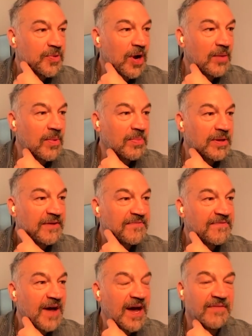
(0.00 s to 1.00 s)

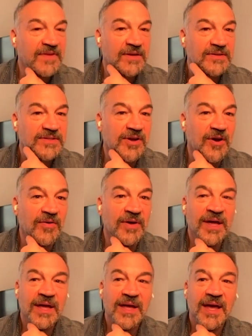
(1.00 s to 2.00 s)
probably 5 years ago.